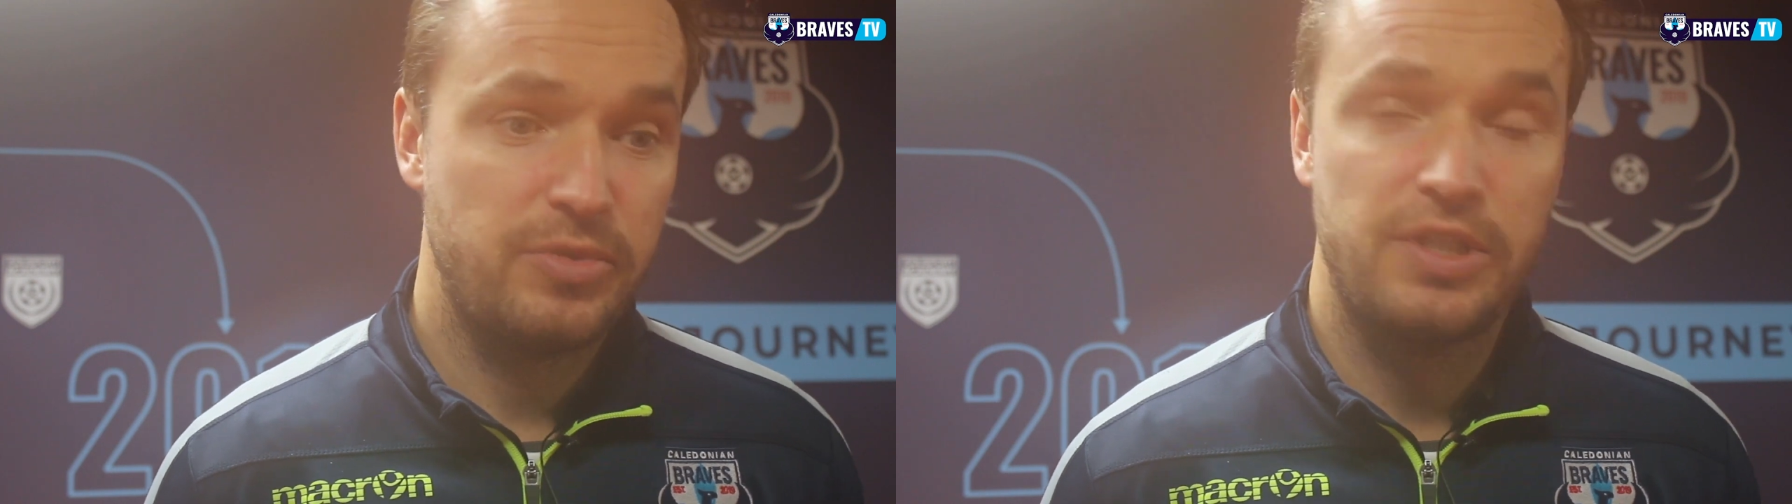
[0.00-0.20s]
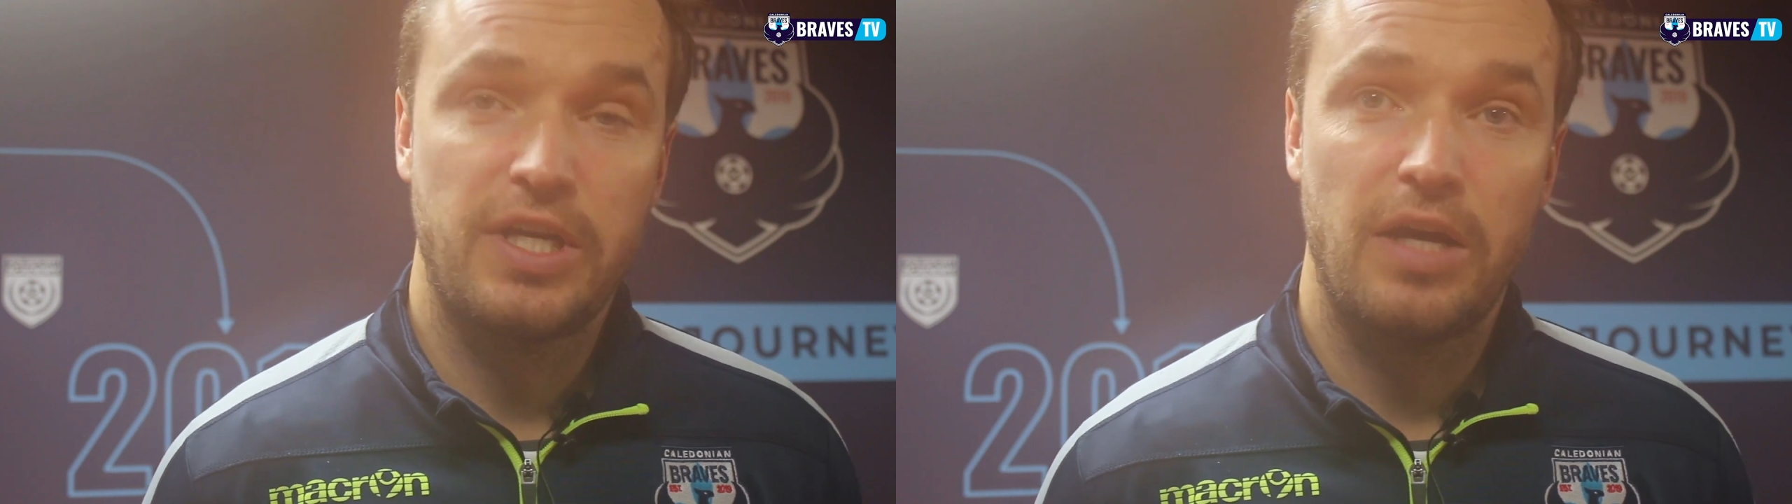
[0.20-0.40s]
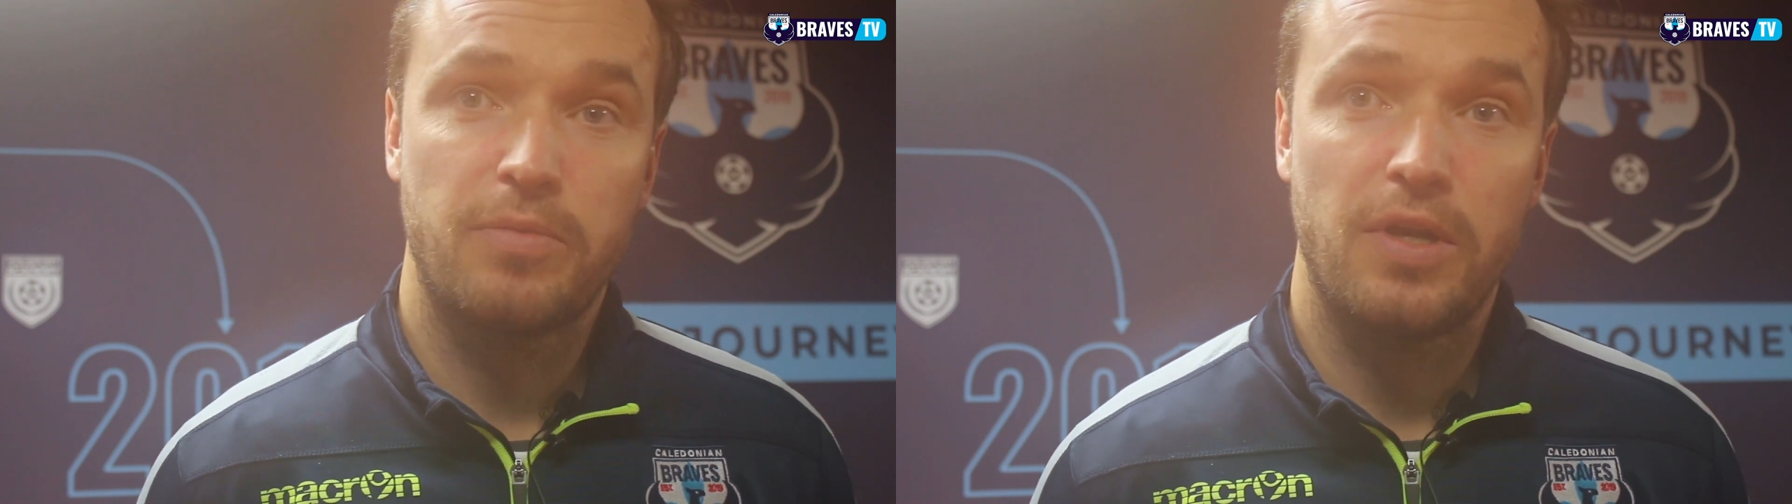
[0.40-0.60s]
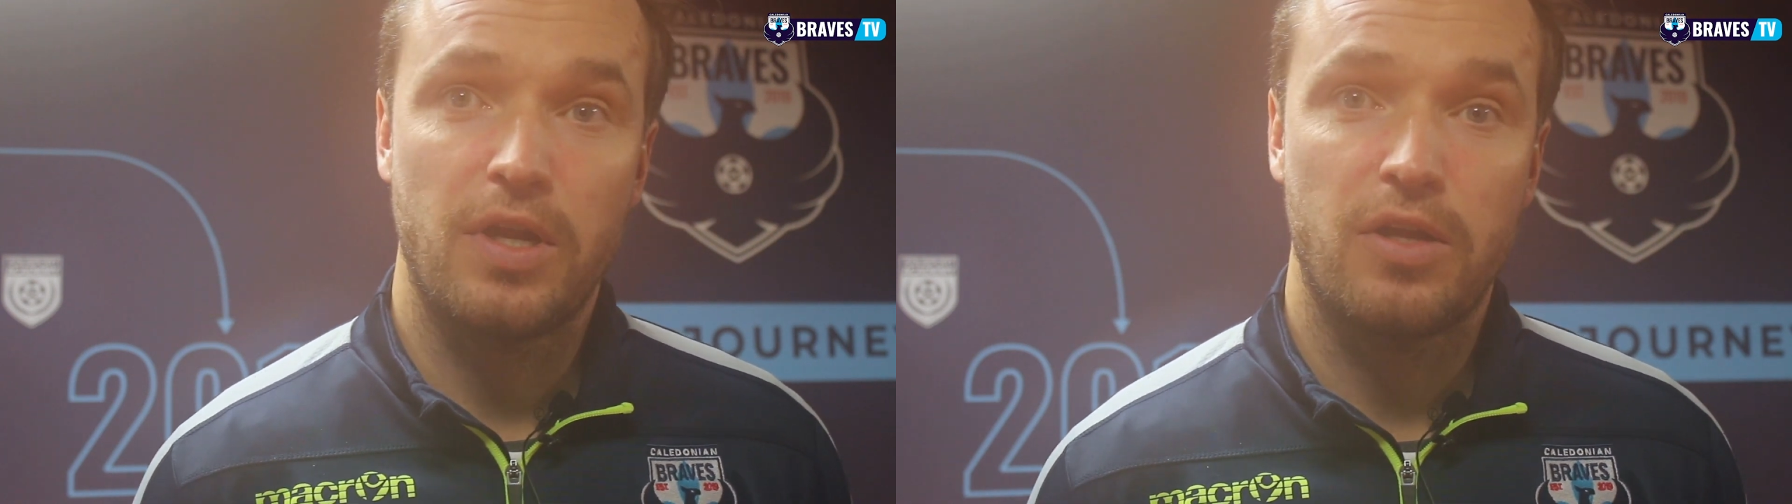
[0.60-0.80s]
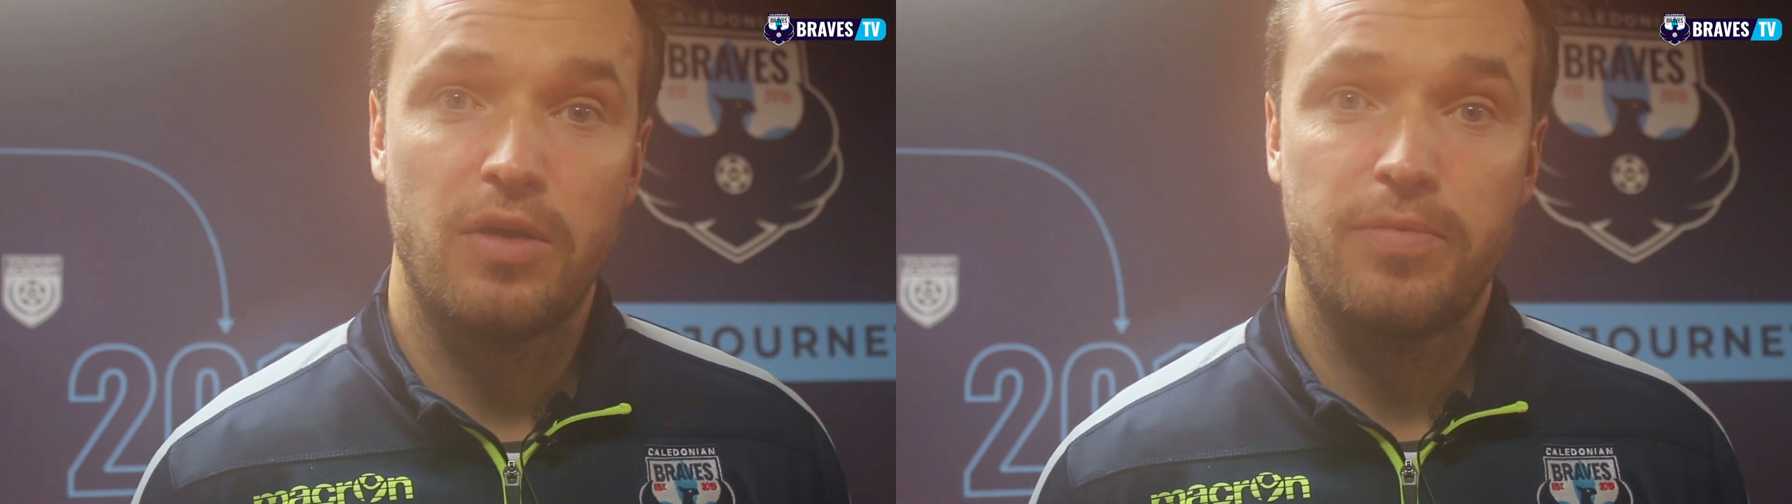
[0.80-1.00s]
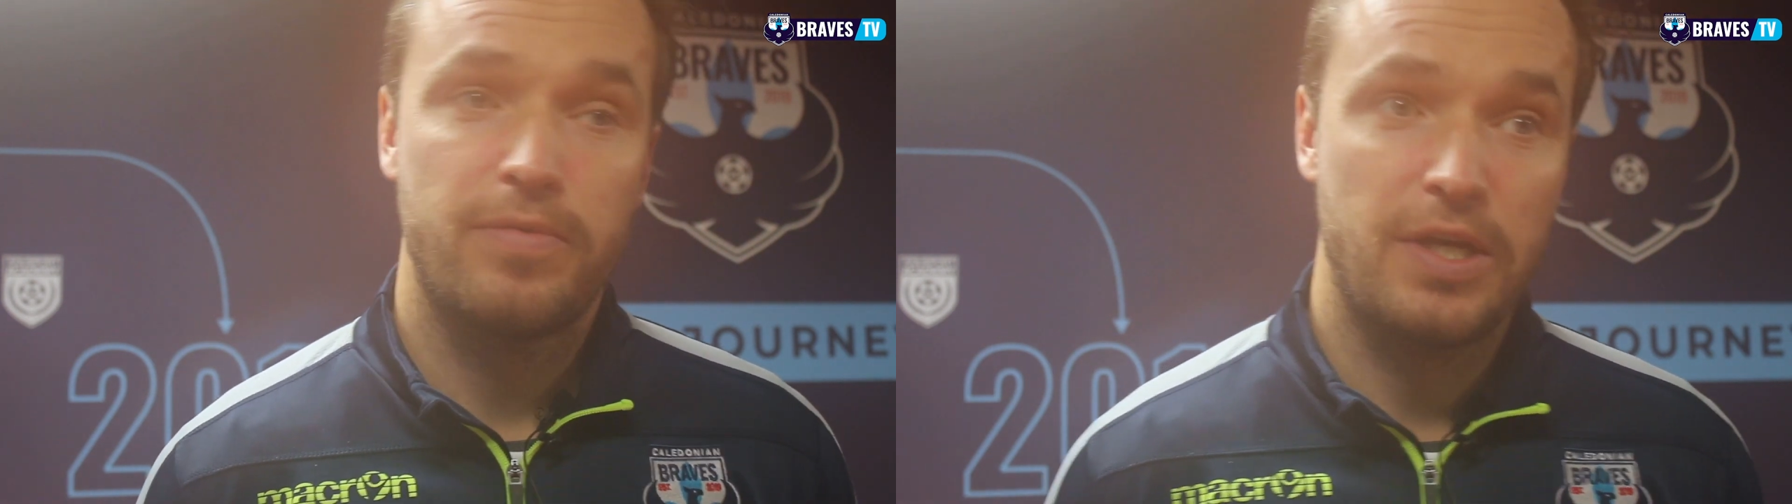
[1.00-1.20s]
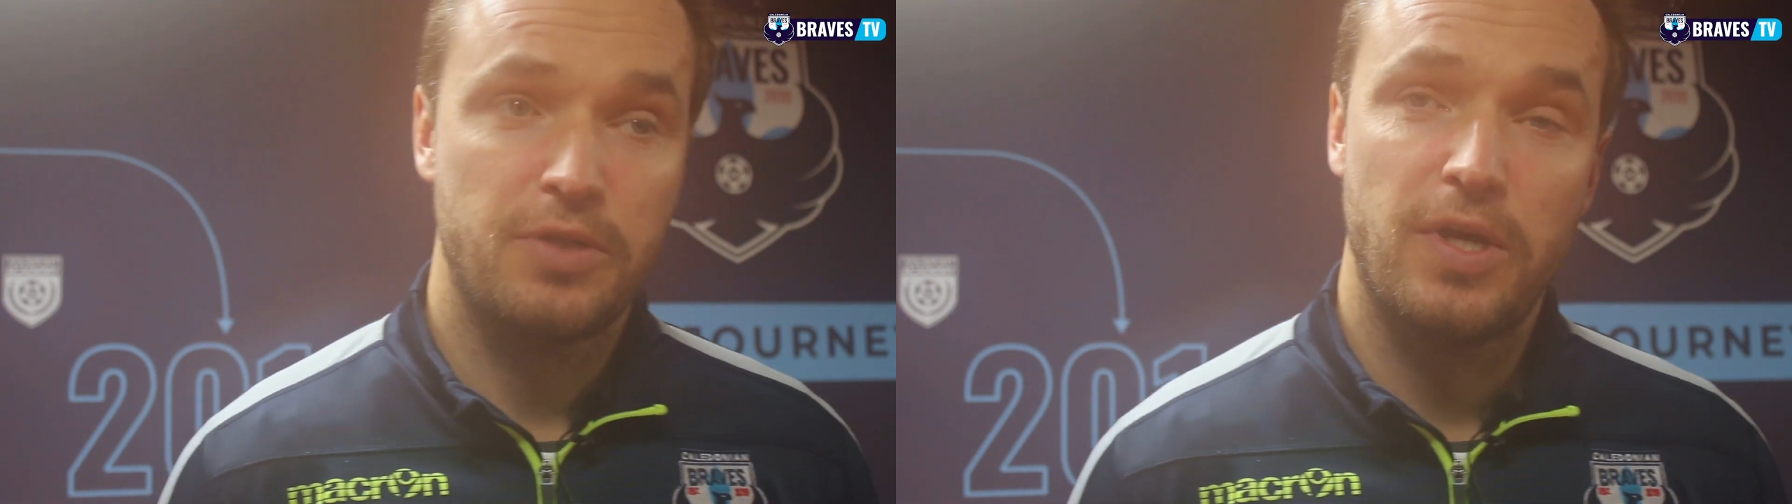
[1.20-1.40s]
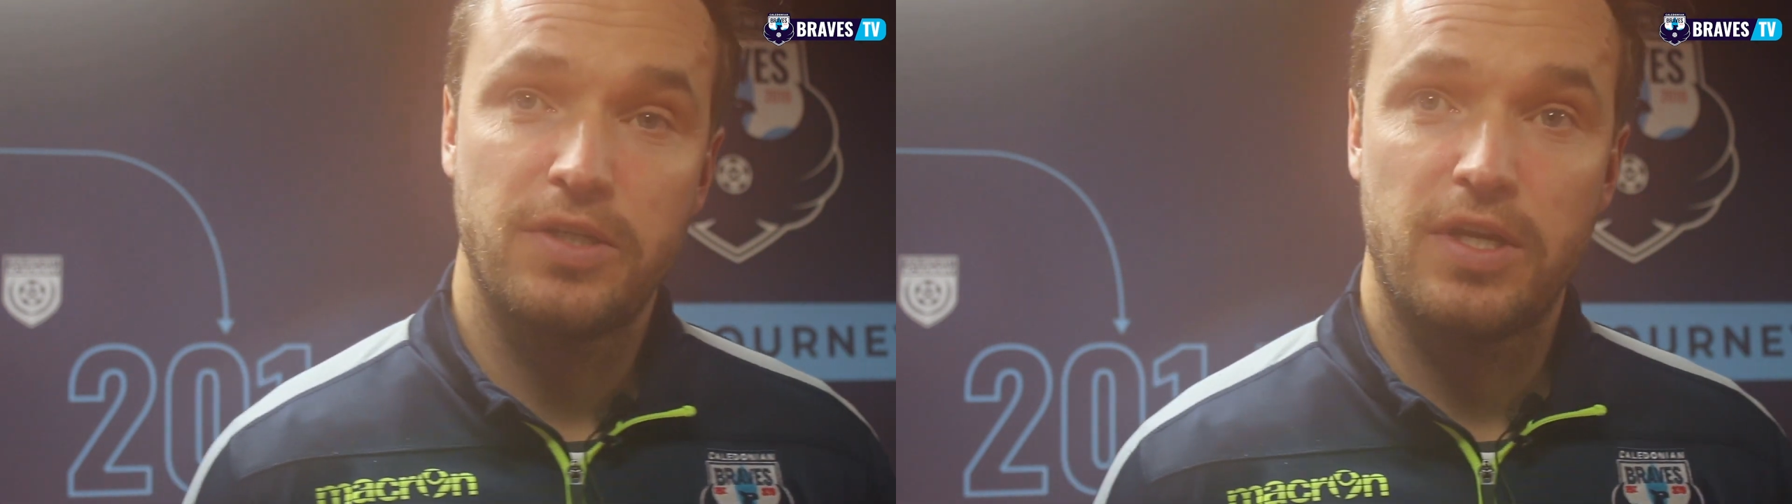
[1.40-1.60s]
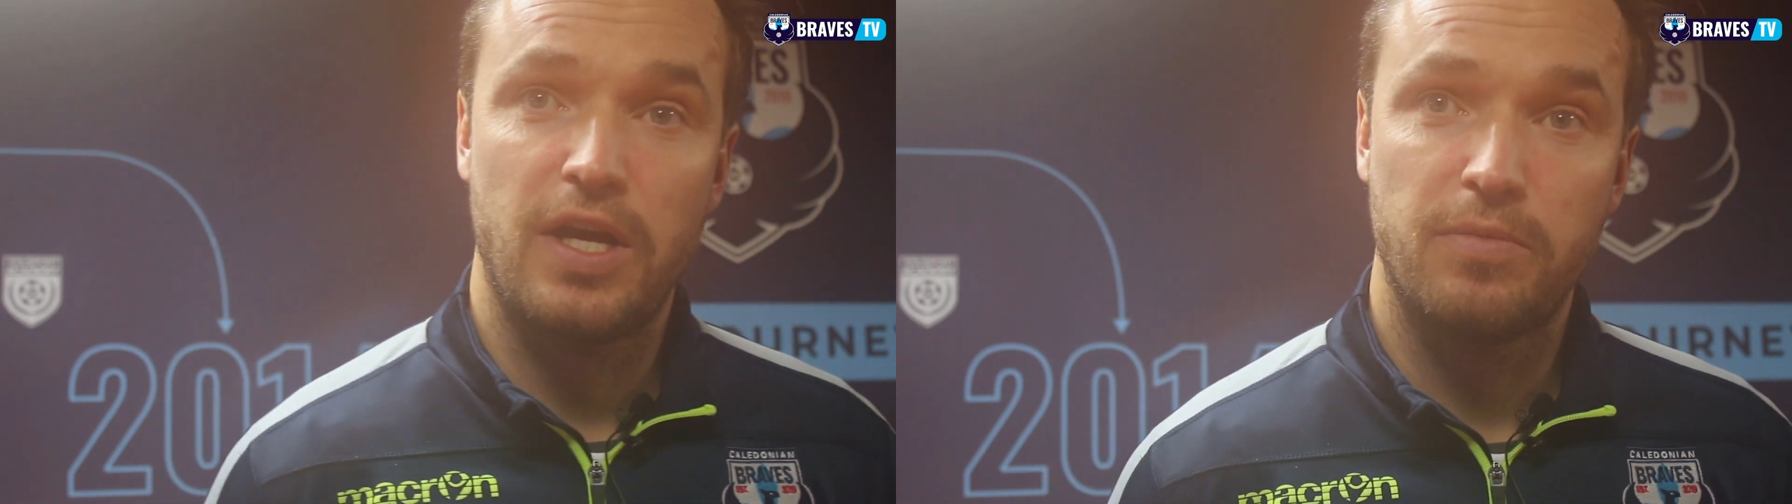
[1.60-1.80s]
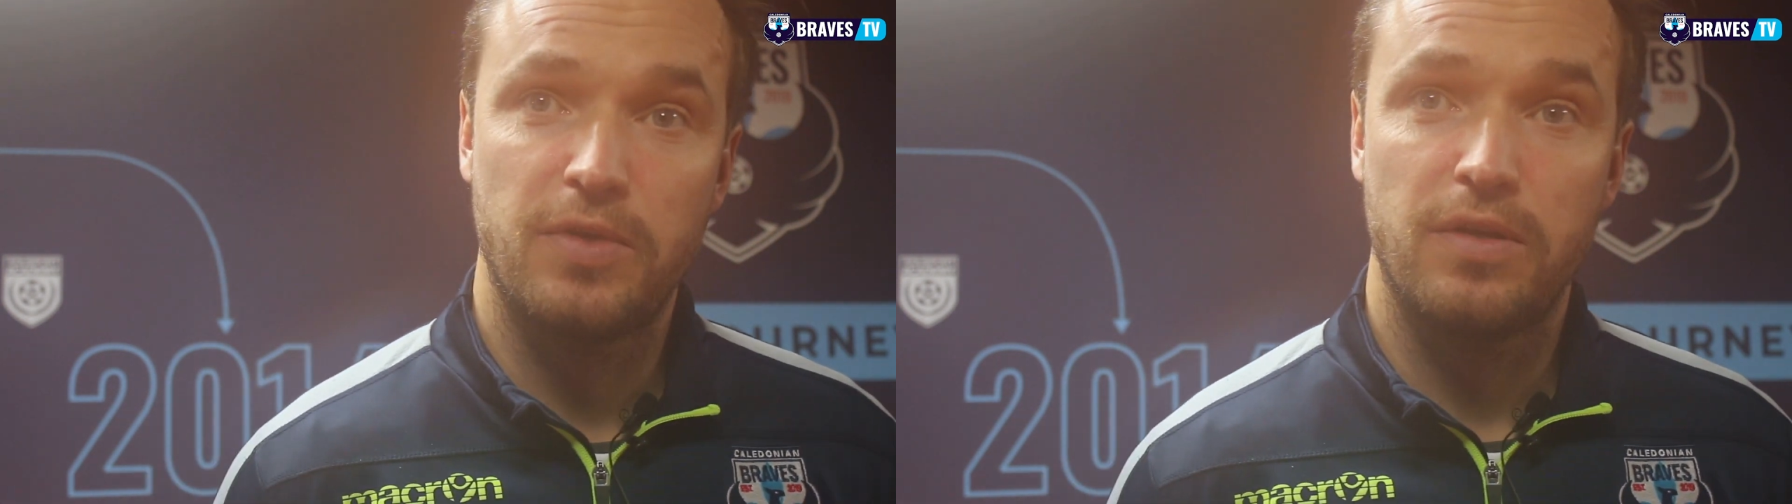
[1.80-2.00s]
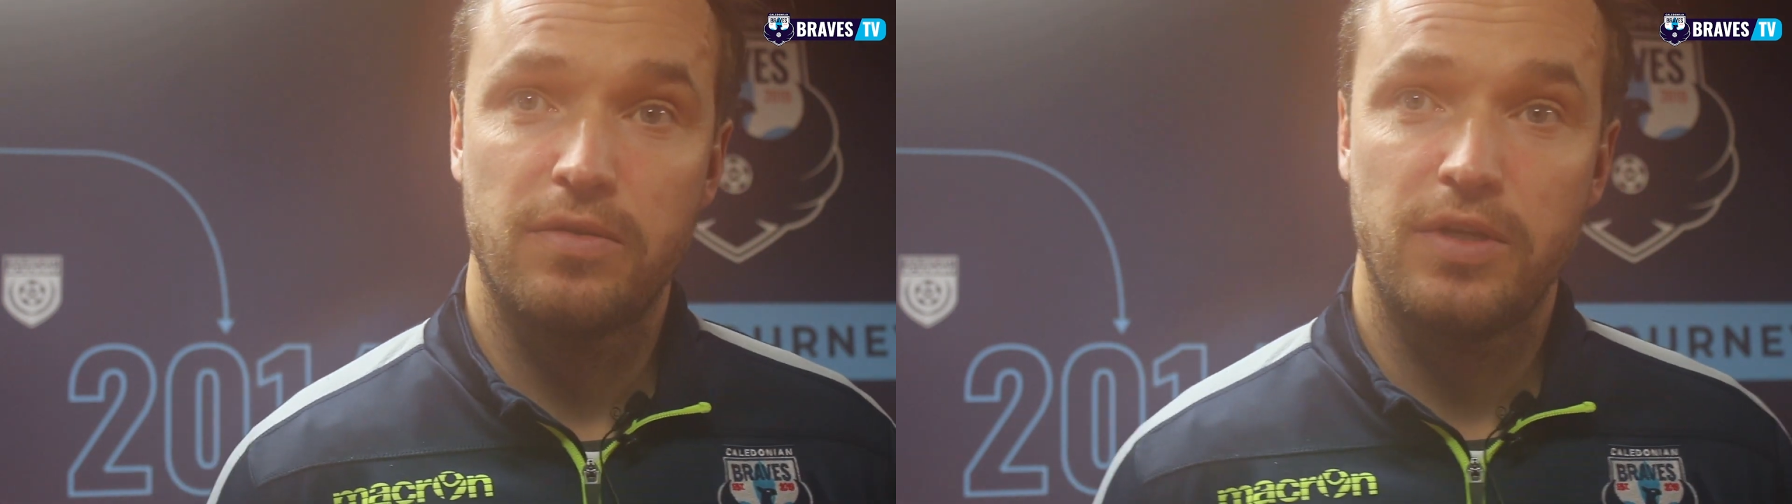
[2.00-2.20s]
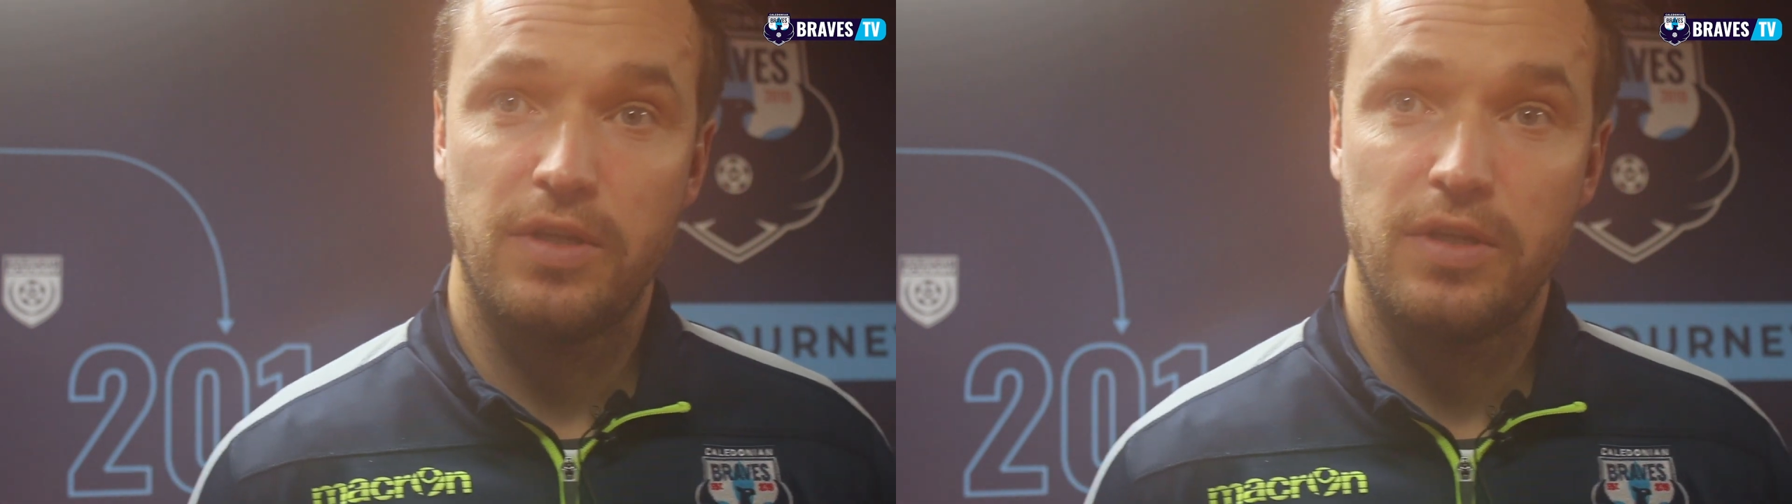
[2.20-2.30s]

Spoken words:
he's the captain of the club, that's why he's the captain.